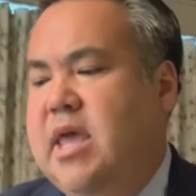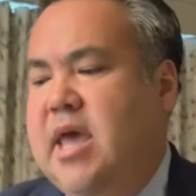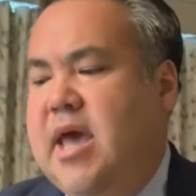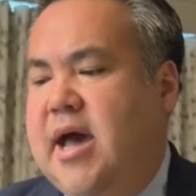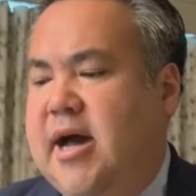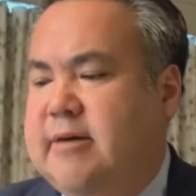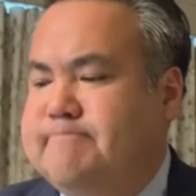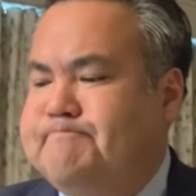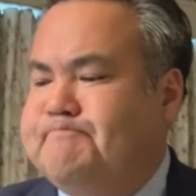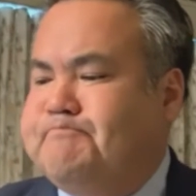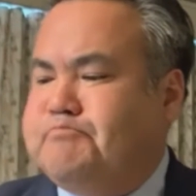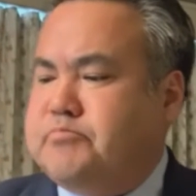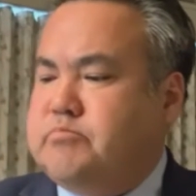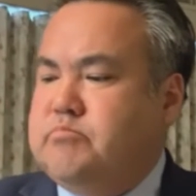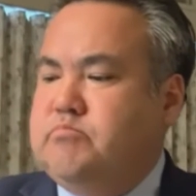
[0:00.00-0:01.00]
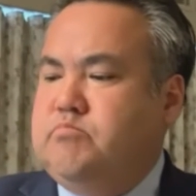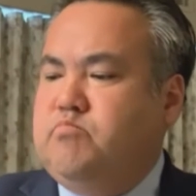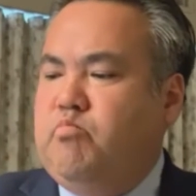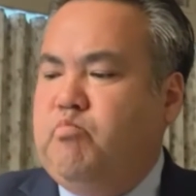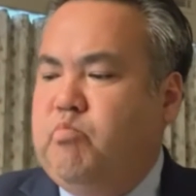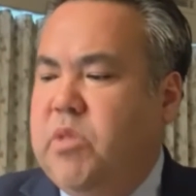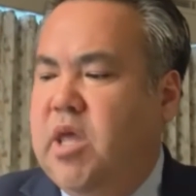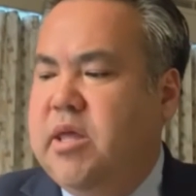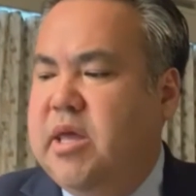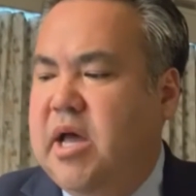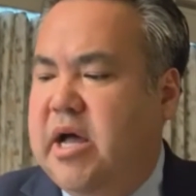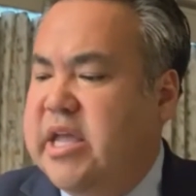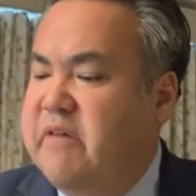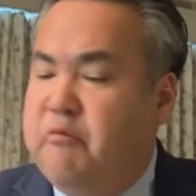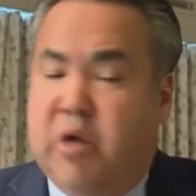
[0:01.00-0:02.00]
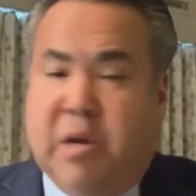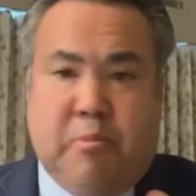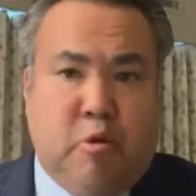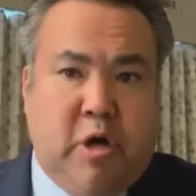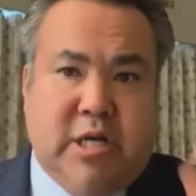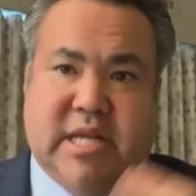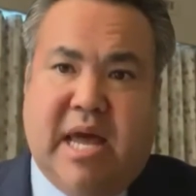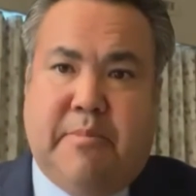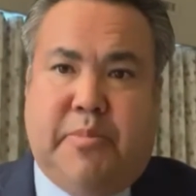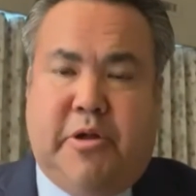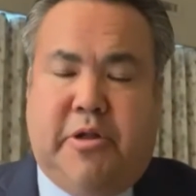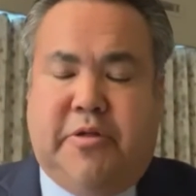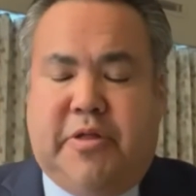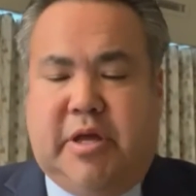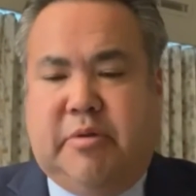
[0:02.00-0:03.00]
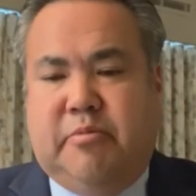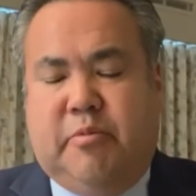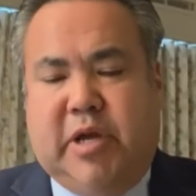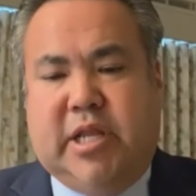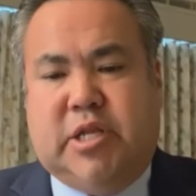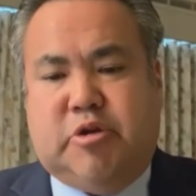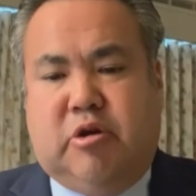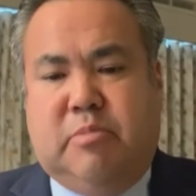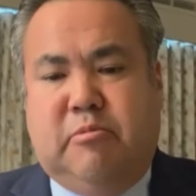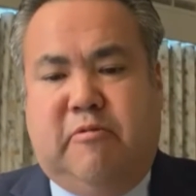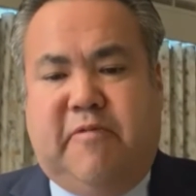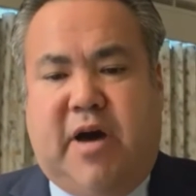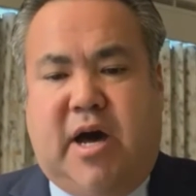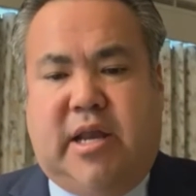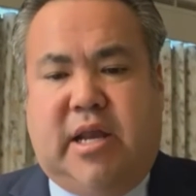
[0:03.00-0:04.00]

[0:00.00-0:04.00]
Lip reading: I'll give one more example and then we can sort of move on.